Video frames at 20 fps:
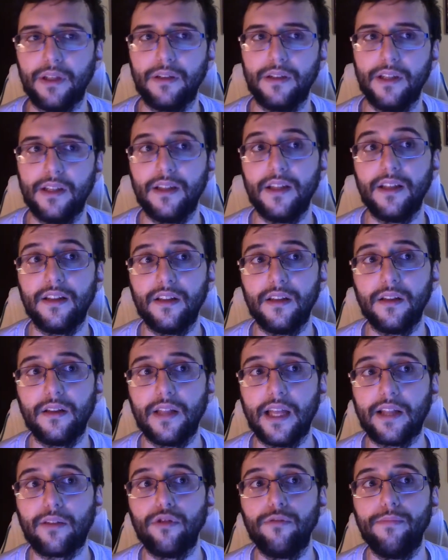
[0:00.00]

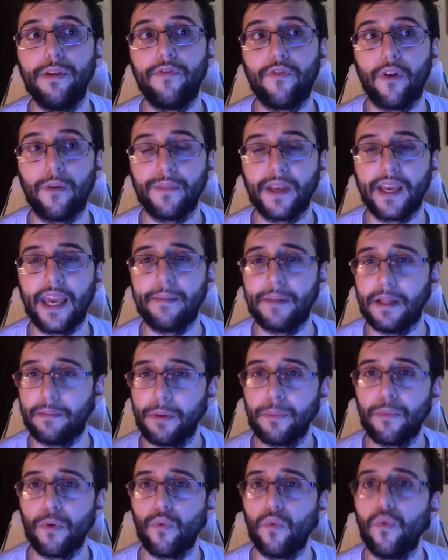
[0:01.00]
that could be from the game that
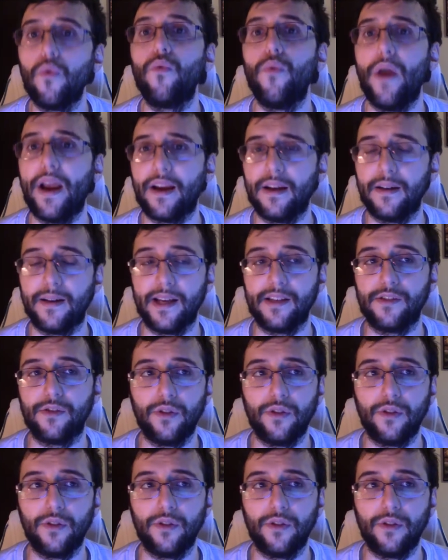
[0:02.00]
people will recognize.